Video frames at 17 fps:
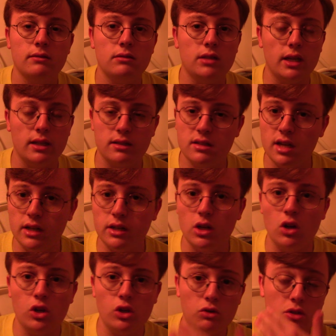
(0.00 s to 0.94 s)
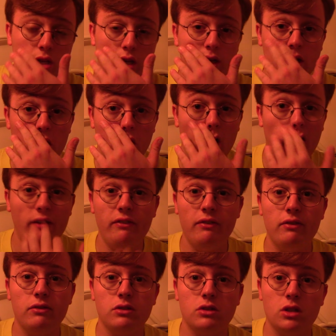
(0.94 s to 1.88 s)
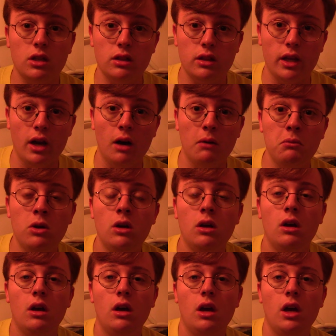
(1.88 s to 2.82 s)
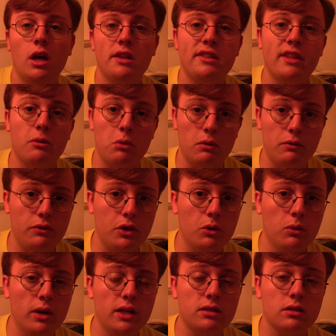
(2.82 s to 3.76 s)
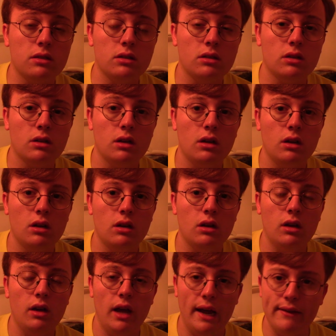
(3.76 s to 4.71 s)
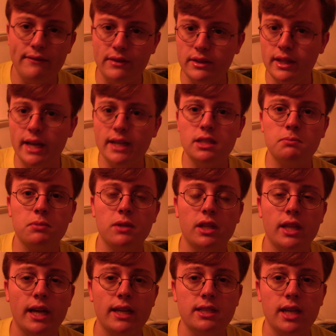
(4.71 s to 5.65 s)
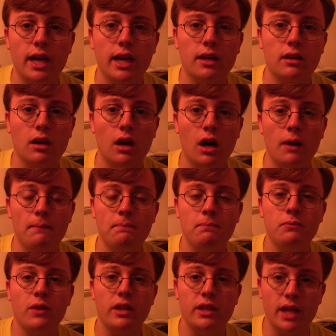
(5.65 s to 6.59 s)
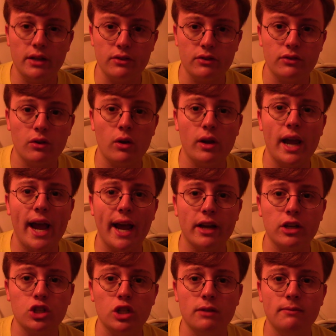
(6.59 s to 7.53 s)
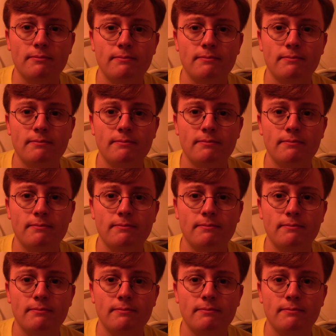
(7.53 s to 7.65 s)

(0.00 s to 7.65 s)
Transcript: They send it. You send it off to them. They review it, and then they then they take um, necessary action.